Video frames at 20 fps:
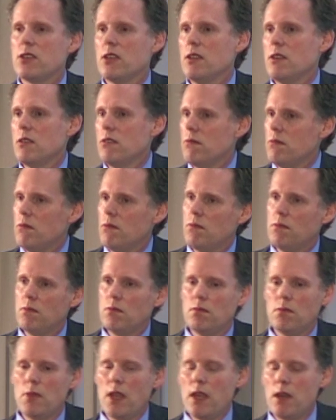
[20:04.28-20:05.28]
and
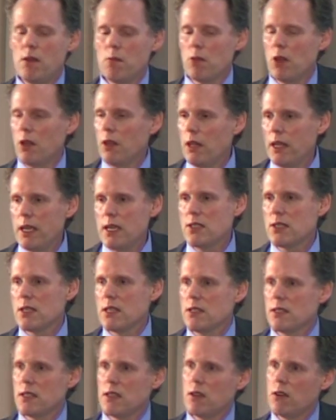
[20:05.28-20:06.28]

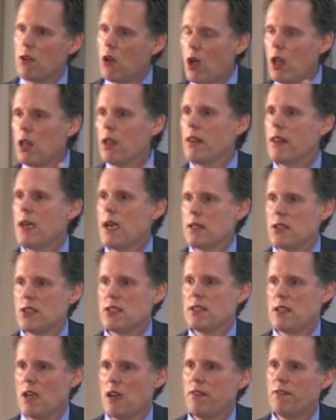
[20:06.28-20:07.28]
releases and all of that
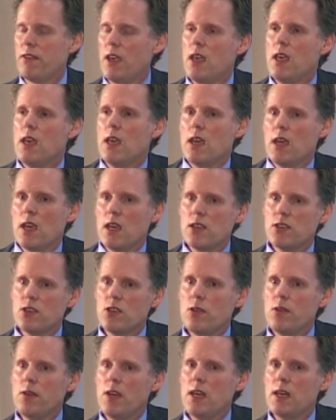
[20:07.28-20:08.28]
stuff, is
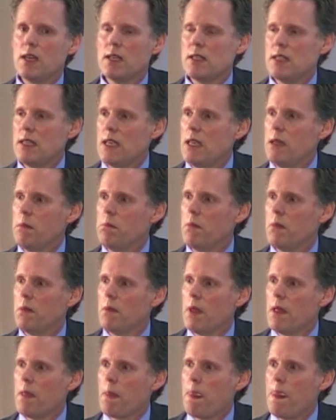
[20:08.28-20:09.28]
you need a team
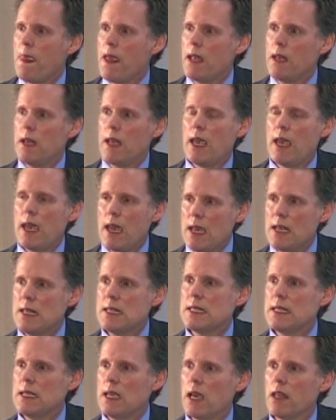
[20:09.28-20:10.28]
that
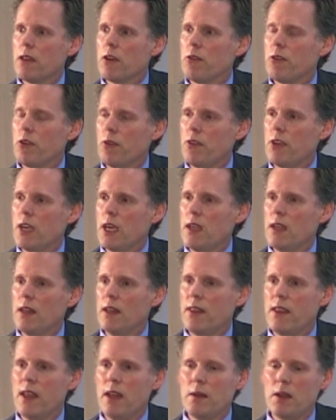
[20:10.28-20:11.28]
hangs together through thick
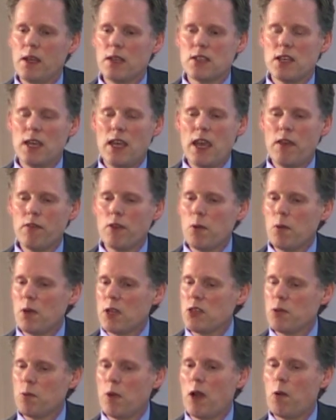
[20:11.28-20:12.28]
and thin, because every
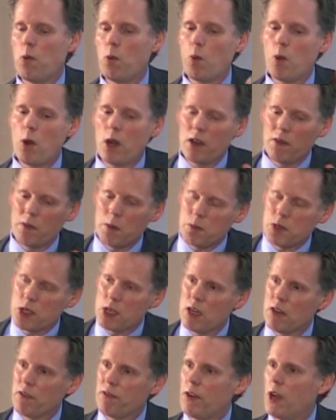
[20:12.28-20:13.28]
once in a while, one of them's
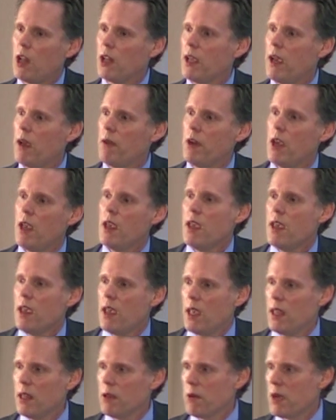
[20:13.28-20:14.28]
going to fall down,
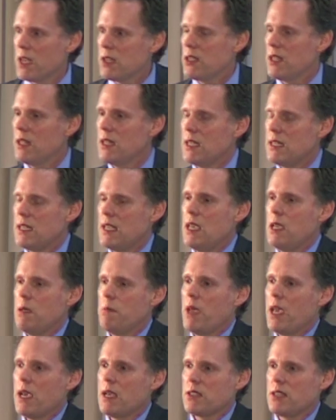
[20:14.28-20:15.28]
and the rest of the
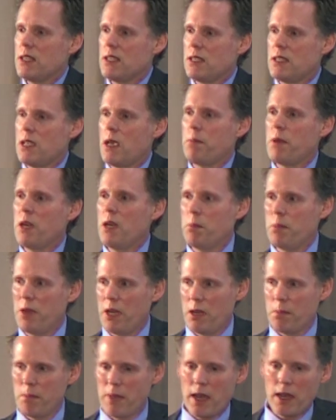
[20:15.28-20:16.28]
team has to step in and
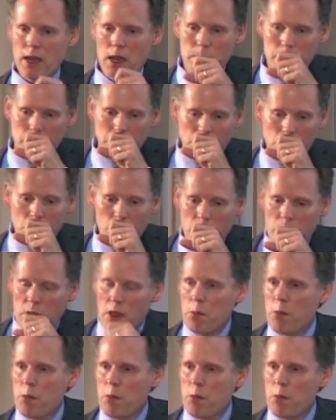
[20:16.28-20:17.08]
pick them back up. The